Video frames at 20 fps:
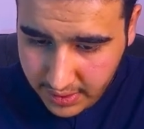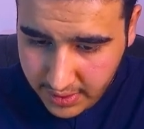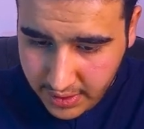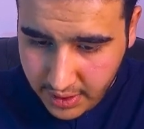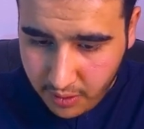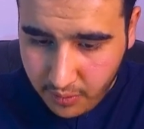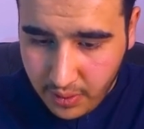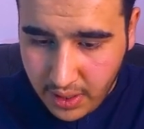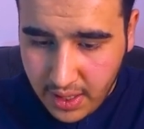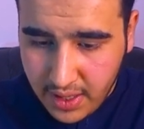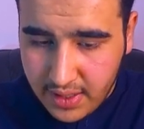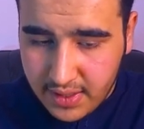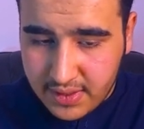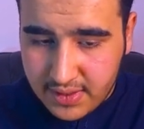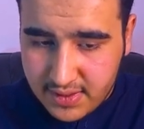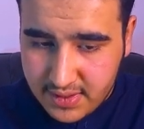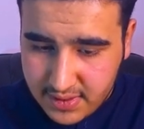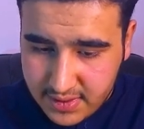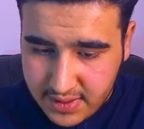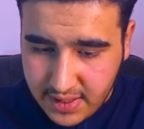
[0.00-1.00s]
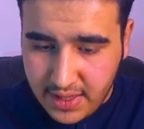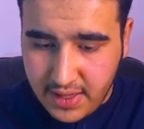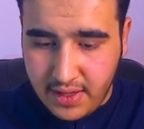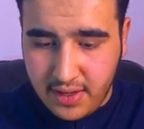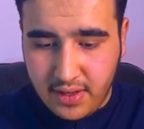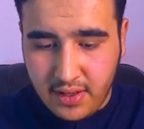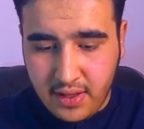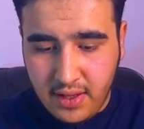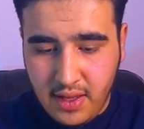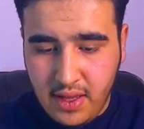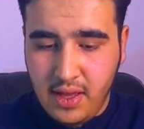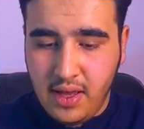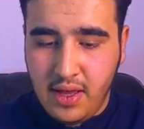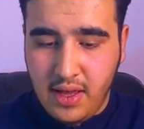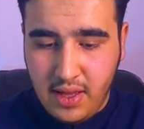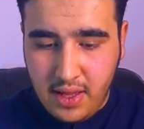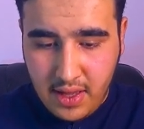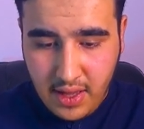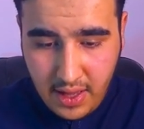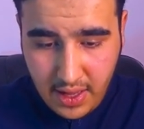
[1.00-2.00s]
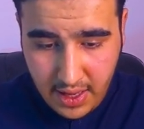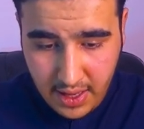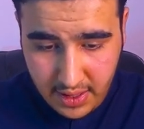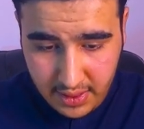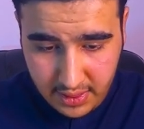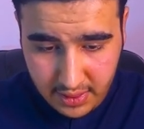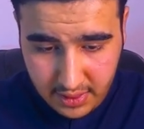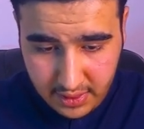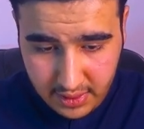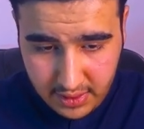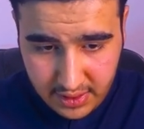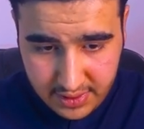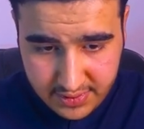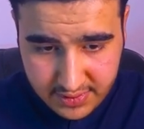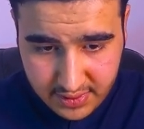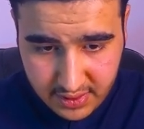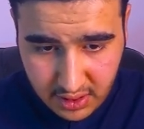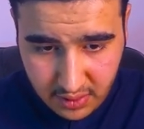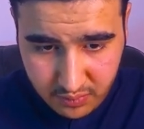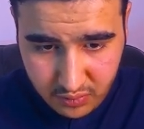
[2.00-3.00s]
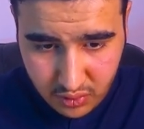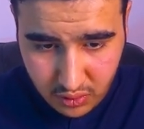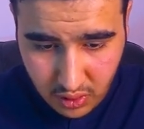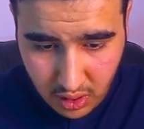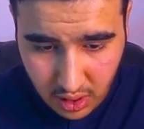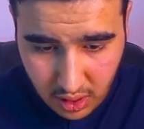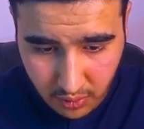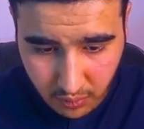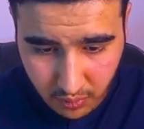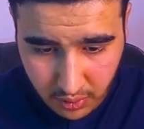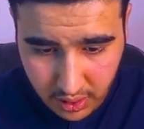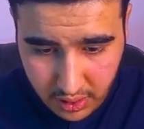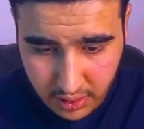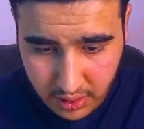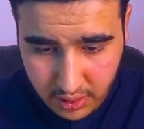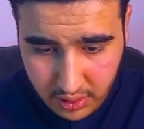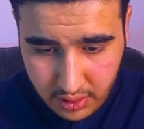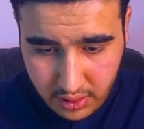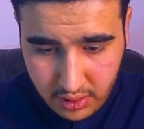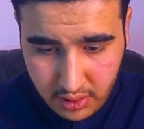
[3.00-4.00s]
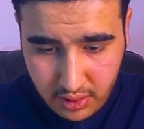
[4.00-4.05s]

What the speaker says: Area 10. And let's come to R1.